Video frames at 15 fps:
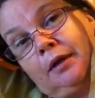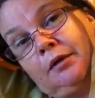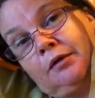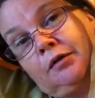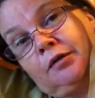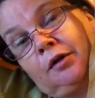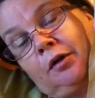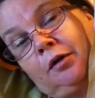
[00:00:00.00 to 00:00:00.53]

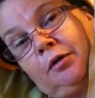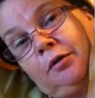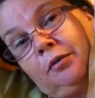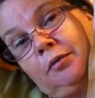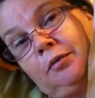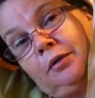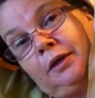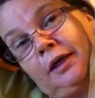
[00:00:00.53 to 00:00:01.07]
So
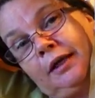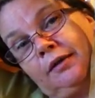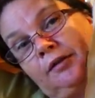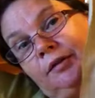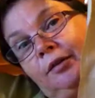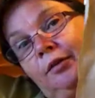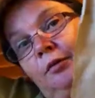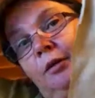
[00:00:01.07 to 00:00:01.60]
next
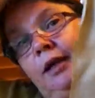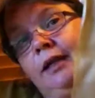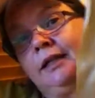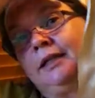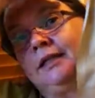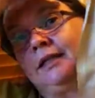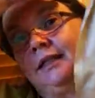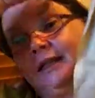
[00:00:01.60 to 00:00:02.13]
to the
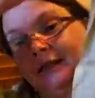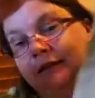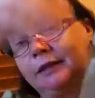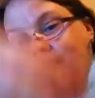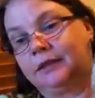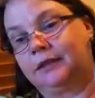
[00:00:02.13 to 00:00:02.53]
reindeer,